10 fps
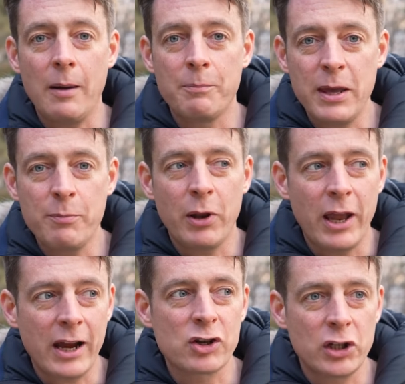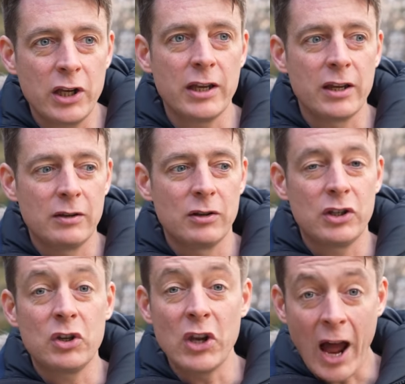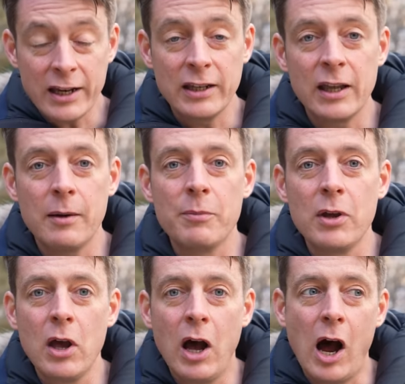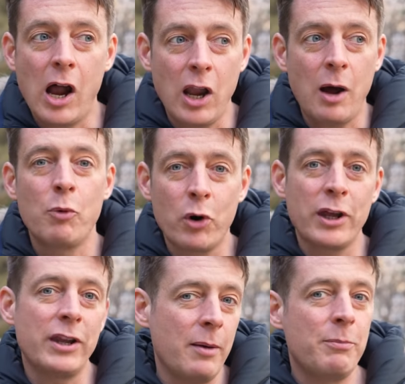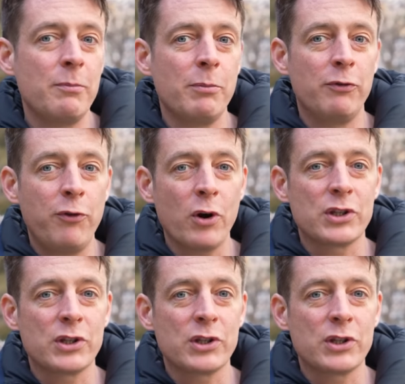people and actually uniting them a lot more than had been before.